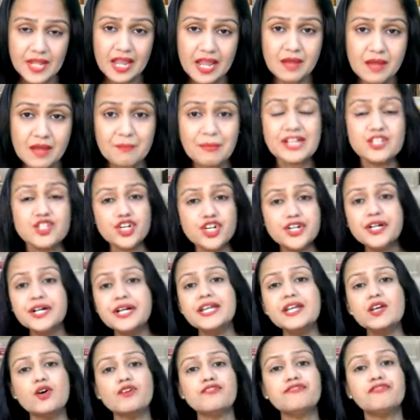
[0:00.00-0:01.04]
My
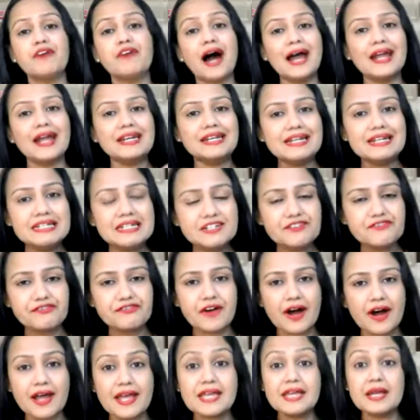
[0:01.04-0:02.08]
journey of
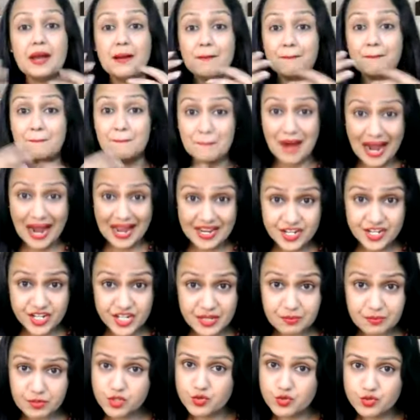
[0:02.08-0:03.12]
identifying my
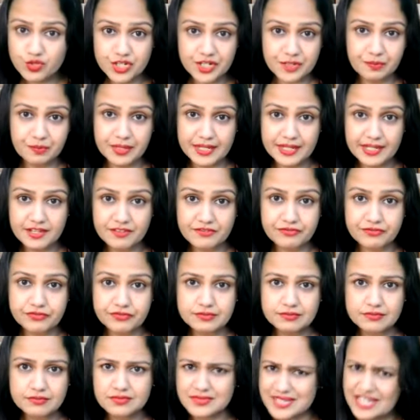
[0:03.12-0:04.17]
deep rooted belief.
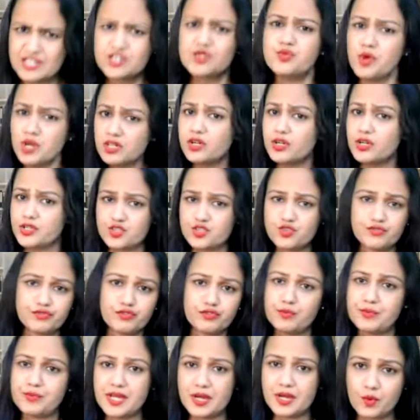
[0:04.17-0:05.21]
That's what
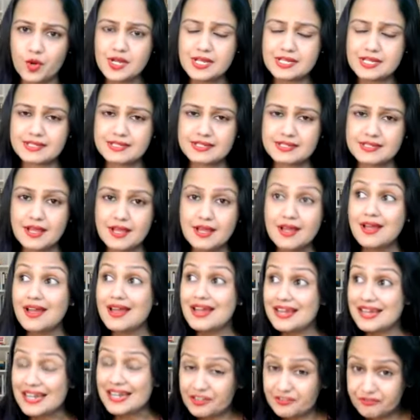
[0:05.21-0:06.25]
claustrophobia was,
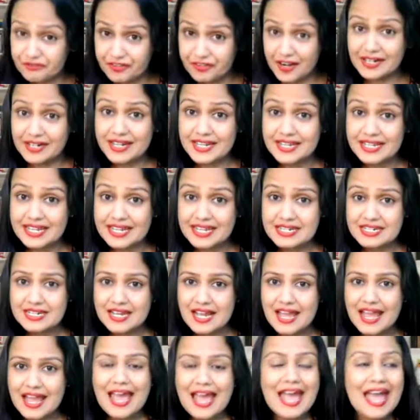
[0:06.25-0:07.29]
confronting it
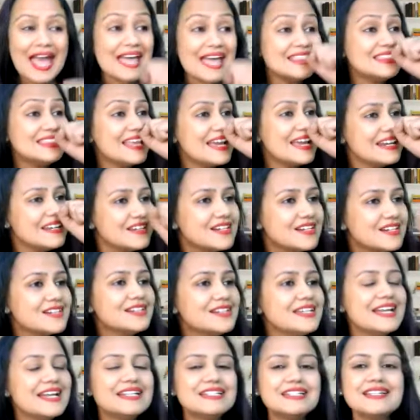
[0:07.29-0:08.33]
and then
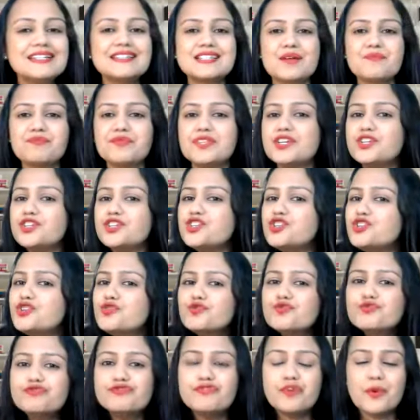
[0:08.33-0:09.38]
creating something new
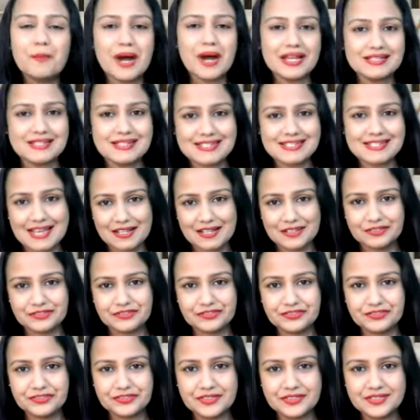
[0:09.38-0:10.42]
for
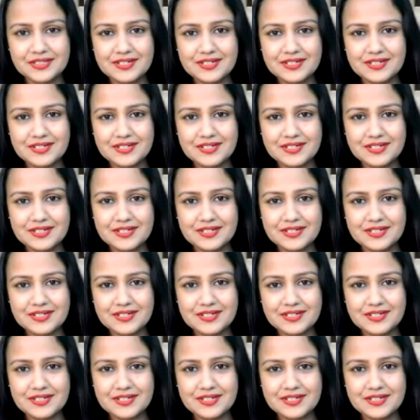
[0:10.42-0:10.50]
myself.